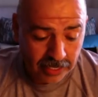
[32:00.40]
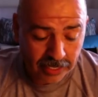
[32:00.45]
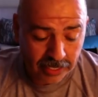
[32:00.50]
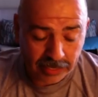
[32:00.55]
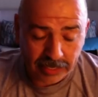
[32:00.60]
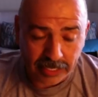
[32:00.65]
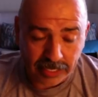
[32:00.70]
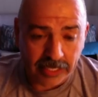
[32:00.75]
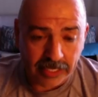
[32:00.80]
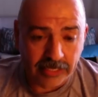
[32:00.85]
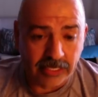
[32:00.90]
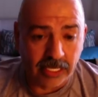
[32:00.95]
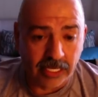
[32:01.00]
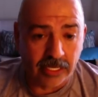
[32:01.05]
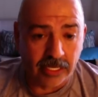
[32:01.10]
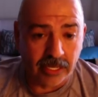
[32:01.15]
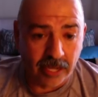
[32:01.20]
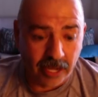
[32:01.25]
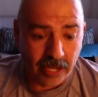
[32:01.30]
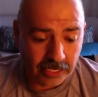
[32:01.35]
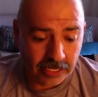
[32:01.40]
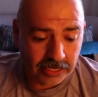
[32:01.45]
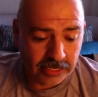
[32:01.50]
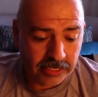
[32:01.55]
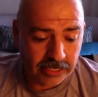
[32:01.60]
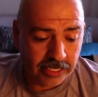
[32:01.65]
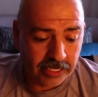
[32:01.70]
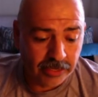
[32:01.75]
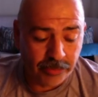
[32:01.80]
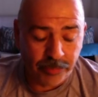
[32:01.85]
It is a
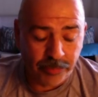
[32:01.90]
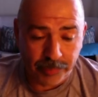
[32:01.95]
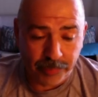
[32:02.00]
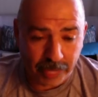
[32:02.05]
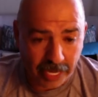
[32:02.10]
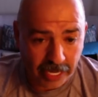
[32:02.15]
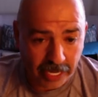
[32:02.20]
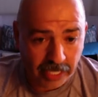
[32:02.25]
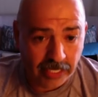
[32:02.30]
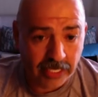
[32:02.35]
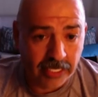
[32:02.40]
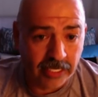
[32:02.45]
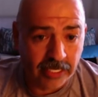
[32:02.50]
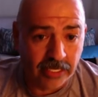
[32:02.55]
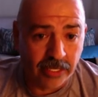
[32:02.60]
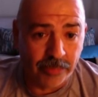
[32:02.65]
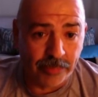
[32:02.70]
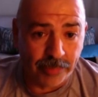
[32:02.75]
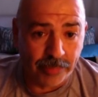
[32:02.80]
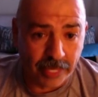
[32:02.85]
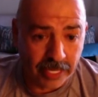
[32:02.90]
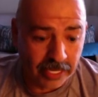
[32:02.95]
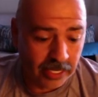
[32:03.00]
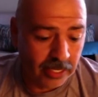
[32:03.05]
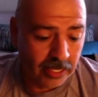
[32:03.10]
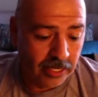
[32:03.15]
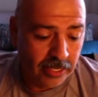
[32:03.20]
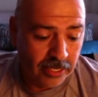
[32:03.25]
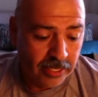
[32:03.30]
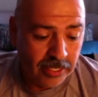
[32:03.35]
constant pain in the
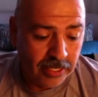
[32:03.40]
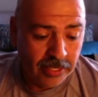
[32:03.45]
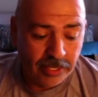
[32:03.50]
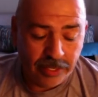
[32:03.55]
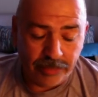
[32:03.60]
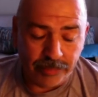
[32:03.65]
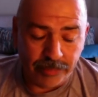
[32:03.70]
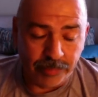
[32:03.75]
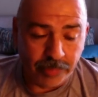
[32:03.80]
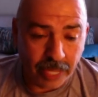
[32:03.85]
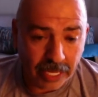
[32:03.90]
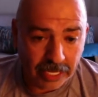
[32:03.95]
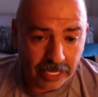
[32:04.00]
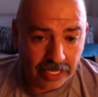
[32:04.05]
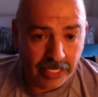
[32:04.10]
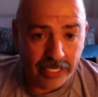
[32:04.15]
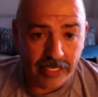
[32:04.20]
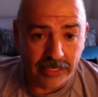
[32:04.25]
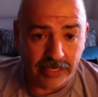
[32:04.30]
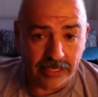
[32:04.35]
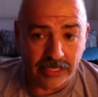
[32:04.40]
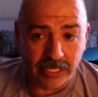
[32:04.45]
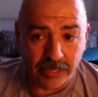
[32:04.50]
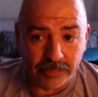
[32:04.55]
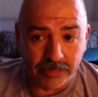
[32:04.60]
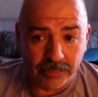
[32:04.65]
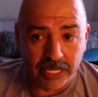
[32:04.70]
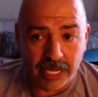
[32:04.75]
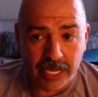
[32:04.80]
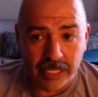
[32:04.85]
butt, but
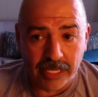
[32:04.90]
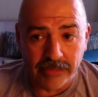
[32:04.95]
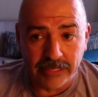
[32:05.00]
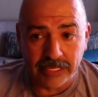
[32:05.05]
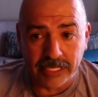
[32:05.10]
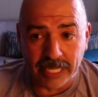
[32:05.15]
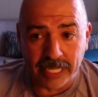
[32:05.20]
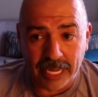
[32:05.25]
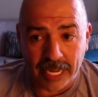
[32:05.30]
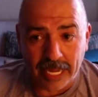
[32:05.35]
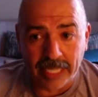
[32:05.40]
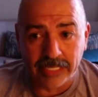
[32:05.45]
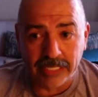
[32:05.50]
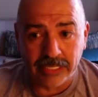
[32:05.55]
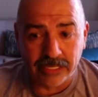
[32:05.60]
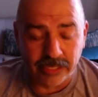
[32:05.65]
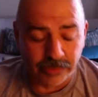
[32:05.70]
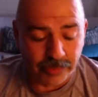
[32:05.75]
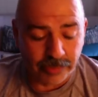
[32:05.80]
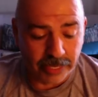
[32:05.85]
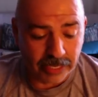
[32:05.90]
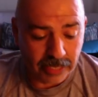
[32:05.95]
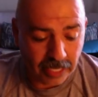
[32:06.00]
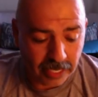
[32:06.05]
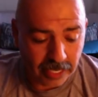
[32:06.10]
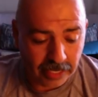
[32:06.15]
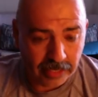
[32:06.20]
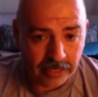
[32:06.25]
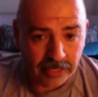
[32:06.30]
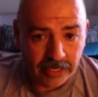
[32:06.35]
sometimes it has to be
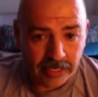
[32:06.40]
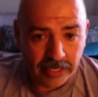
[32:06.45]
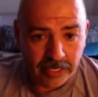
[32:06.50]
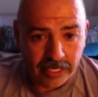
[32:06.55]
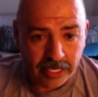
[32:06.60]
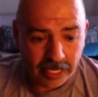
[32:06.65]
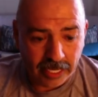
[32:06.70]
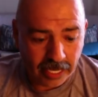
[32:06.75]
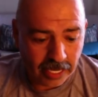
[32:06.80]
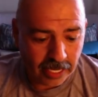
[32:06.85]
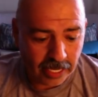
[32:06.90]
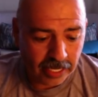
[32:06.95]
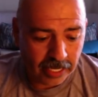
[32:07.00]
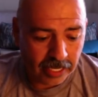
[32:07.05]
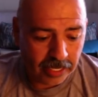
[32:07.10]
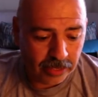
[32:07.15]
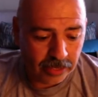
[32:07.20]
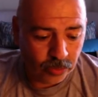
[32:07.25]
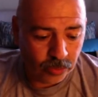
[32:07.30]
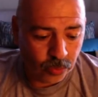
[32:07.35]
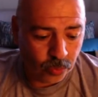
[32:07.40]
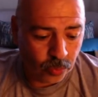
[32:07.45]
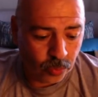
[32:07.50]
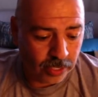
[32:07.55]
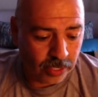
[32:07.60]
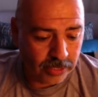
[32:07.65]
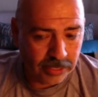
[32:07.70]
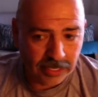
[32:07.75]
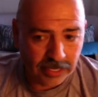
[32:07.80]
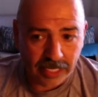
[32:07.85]
done. And
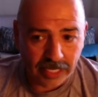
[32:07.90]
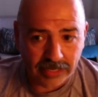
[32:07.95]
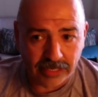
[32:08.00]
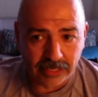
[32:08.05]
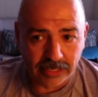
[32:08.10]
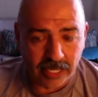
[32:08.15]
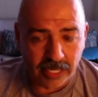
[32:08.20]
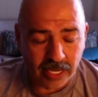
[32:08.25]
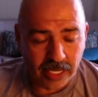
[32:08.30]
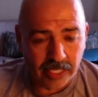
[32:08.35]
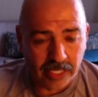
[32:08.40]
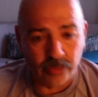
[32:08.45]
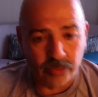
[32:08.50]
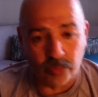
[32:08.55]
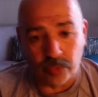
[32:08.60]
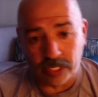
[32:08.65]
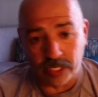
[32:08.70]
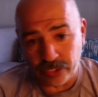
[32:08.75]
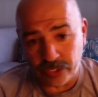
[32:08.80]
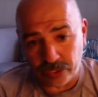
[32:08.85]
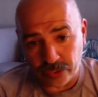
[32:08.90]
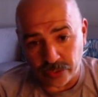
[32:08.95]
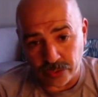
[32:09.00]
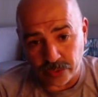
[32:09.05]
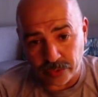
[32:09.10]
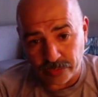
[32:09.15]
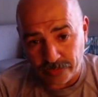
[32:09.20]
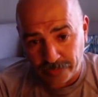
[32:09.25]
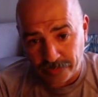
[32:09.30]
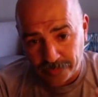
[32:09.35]
once that's done, once
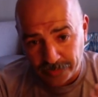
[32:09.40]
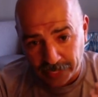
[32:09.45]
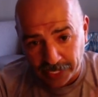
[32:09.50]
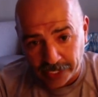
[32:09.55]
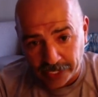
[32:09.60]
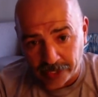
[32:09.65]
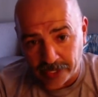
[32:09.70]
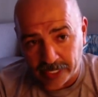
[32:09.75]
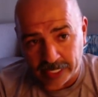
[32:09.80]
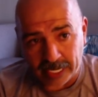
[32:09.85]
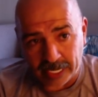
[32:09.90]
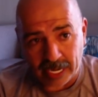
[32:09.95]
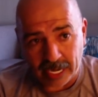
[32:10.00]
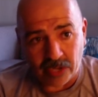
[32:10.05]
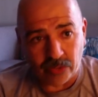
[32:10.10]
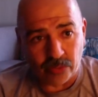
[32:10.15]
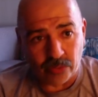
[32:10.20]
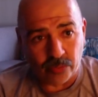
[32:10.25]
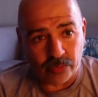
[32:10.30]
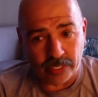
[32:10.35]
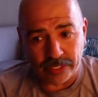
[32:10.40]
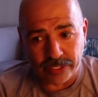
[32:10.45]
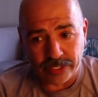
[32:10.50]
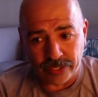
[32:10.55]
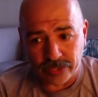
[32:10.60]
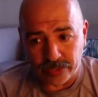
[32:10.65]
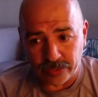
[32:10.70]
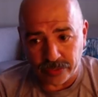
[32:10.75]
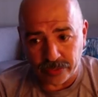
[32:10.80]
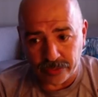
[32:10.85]
you figure it out,
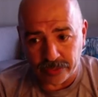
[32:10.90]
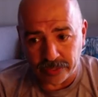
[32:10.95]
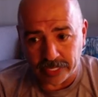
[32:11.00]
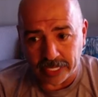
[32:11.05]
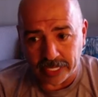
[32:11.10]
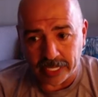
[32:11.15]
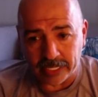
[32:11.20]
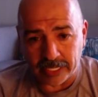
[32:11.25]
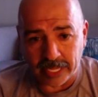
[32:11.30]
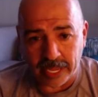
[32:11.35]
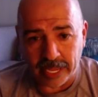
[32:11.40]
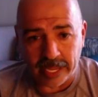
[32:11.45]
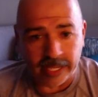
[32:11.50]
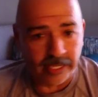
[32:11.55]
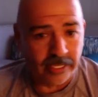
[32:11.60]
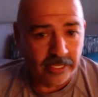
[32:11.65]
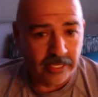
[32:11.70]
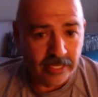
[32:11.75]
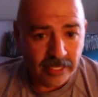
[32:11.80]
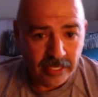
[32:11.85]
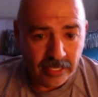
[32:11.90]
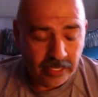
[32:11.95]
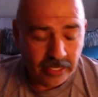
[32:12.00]
once you get that,